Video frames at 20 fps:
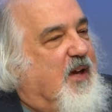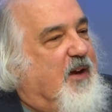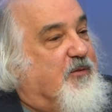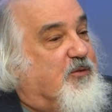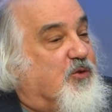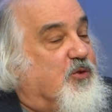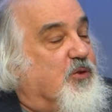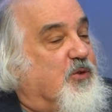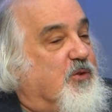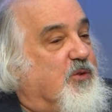
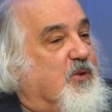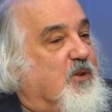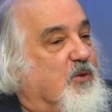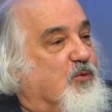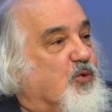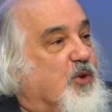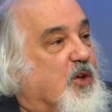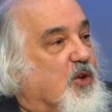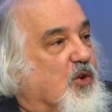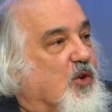after a
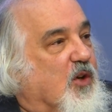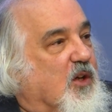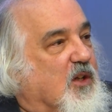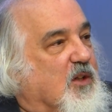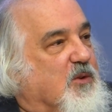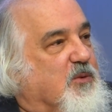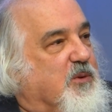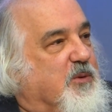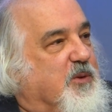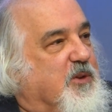
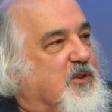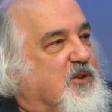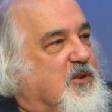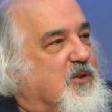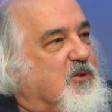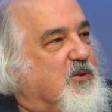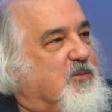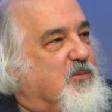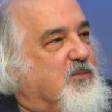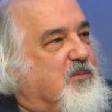recall, we went
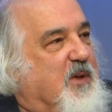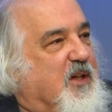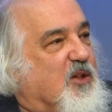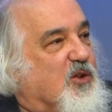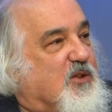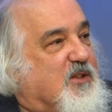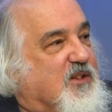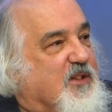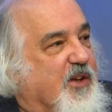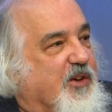to Mayor
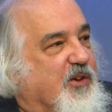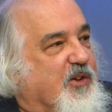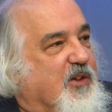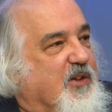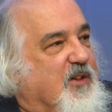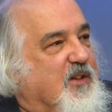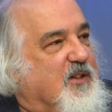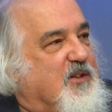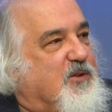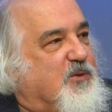Sutter,
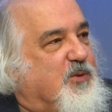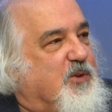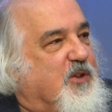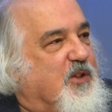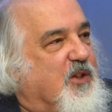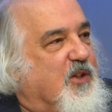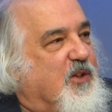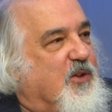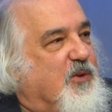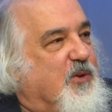as we
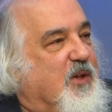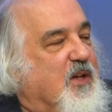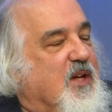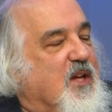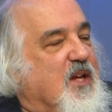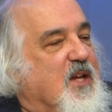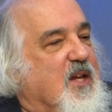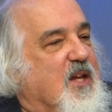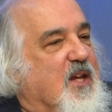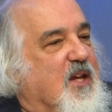know.
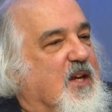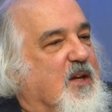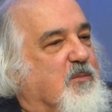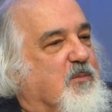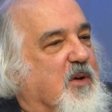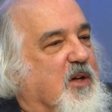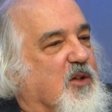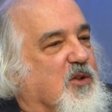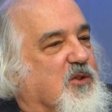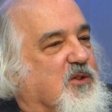And
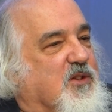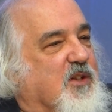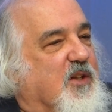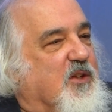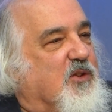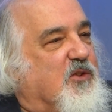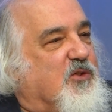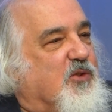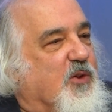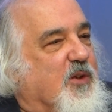Mayor
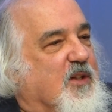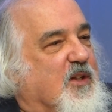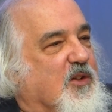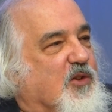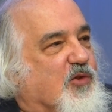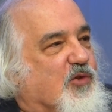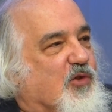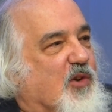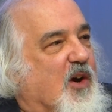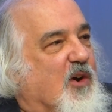Sutter sort of
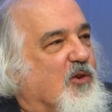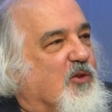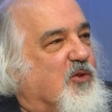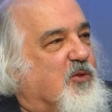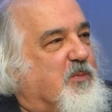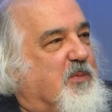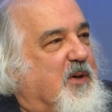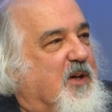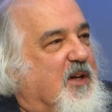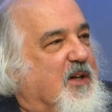got
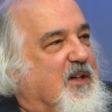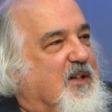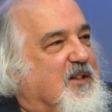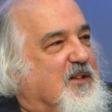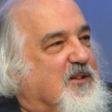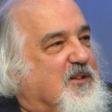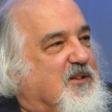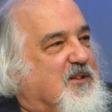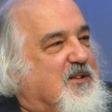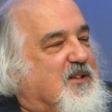drowned by
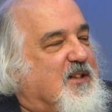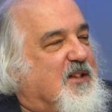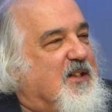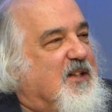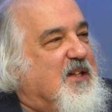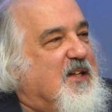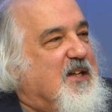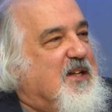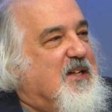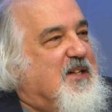his
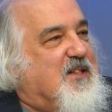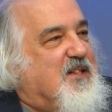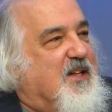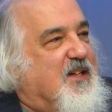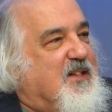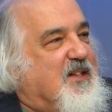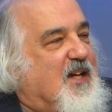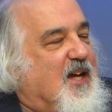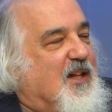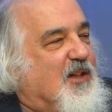
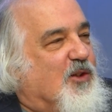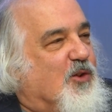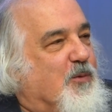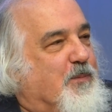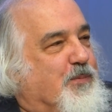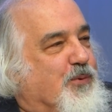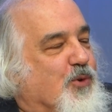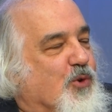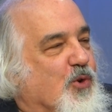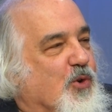$10
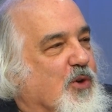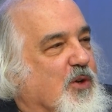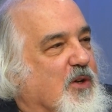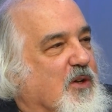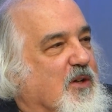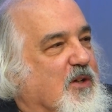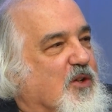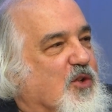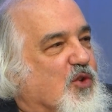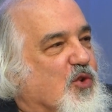per
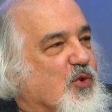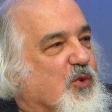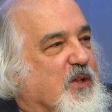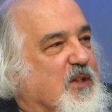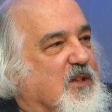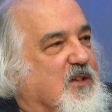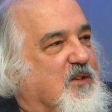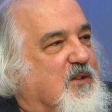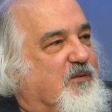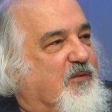
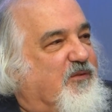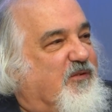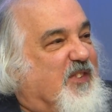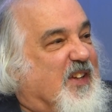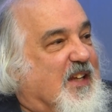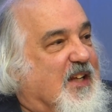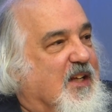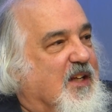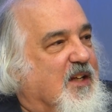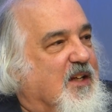unit
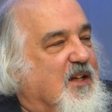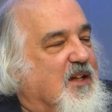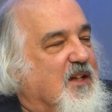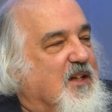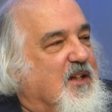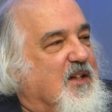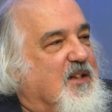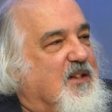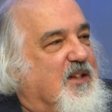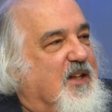fee
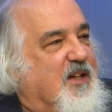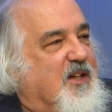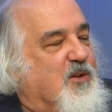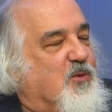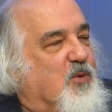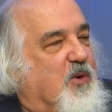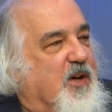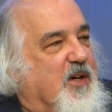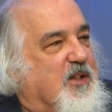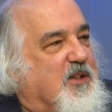that he
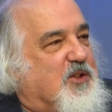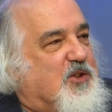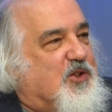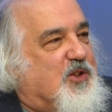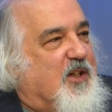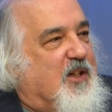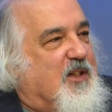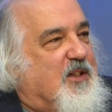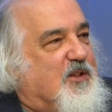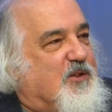wanted to
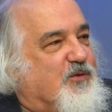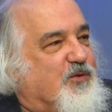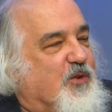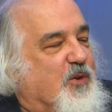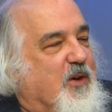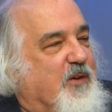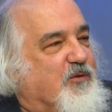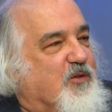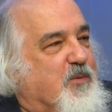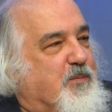charge
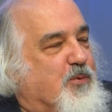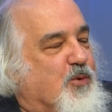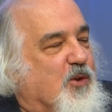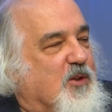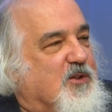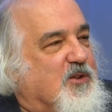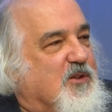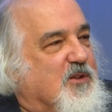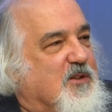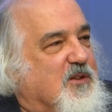for every
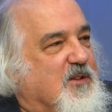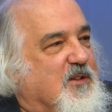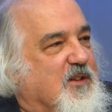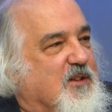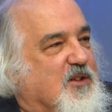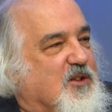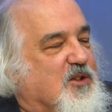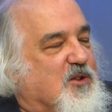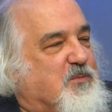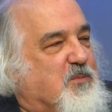person that
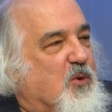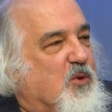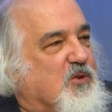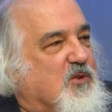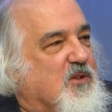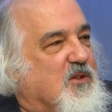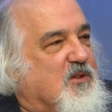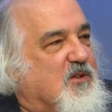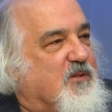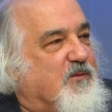
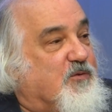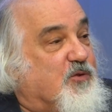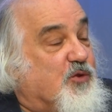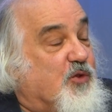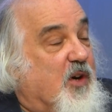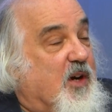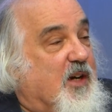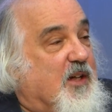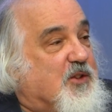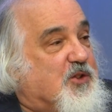disposes of
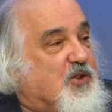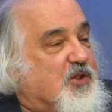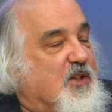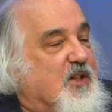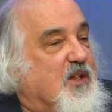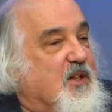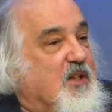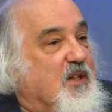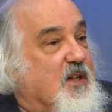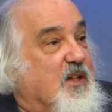trash,
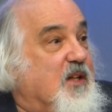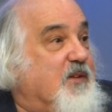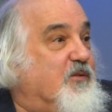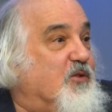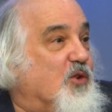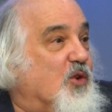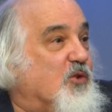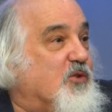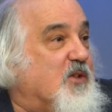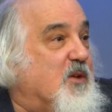and even
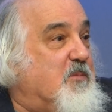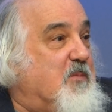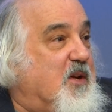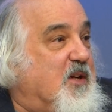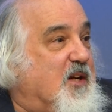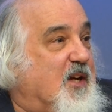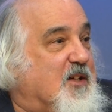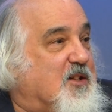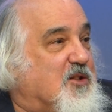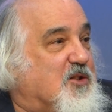those that may
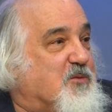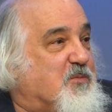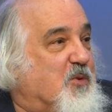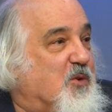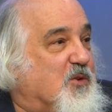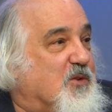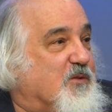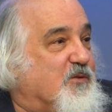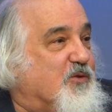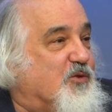not
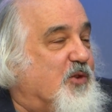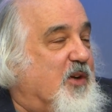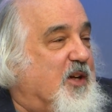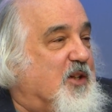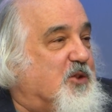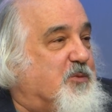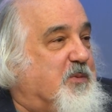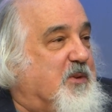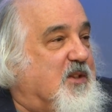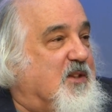dispose of
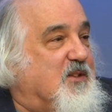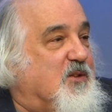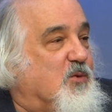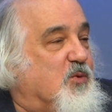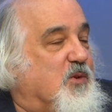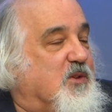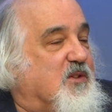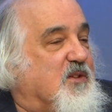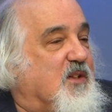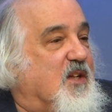trash, because it
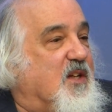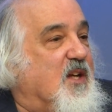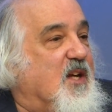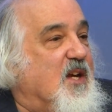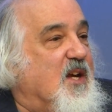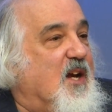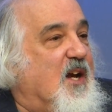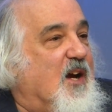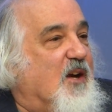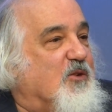was a
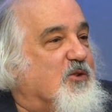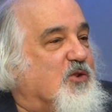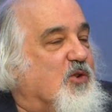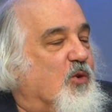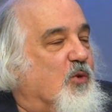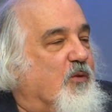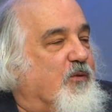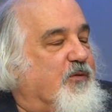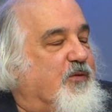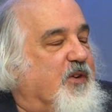
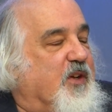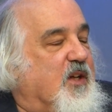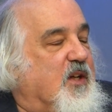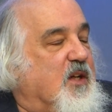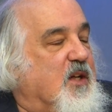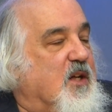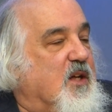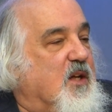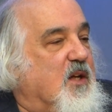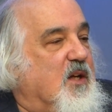household fee.
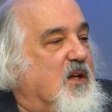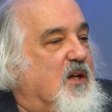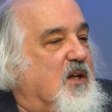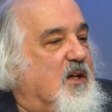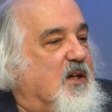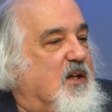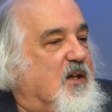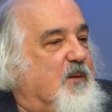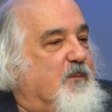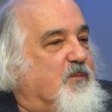
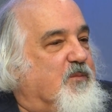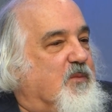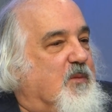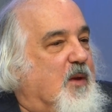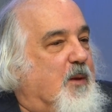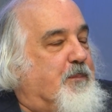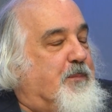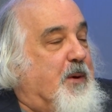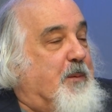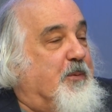
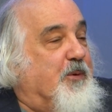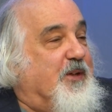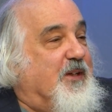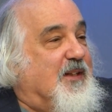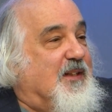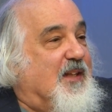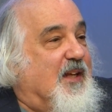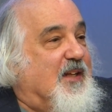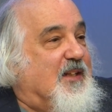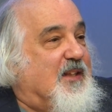And people
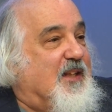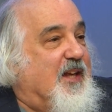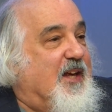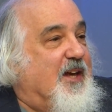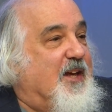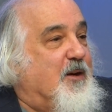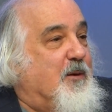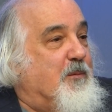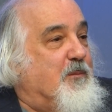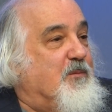didn't like
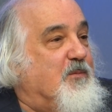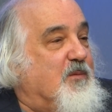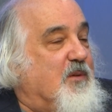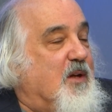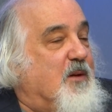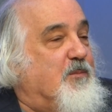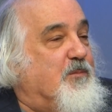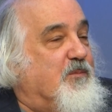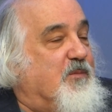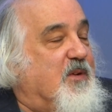that,
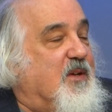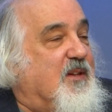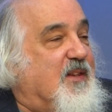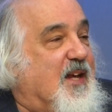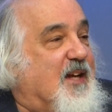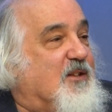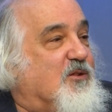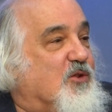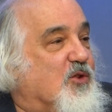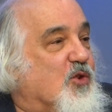and
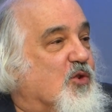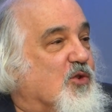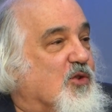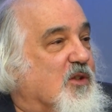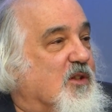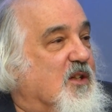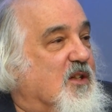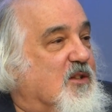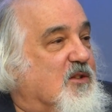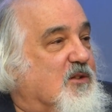that
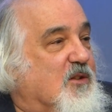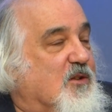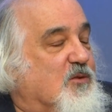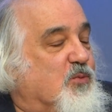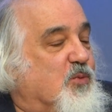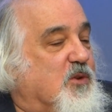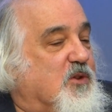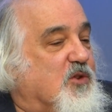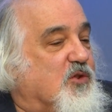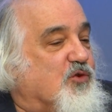it
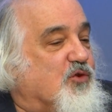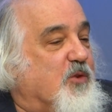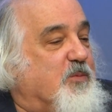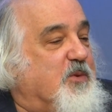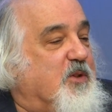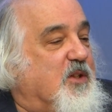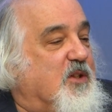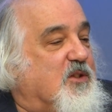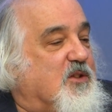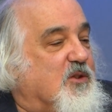was
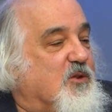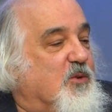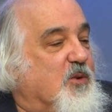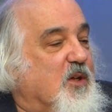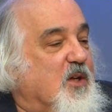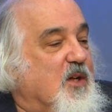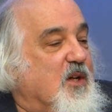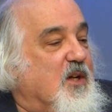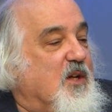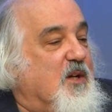attributed to
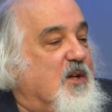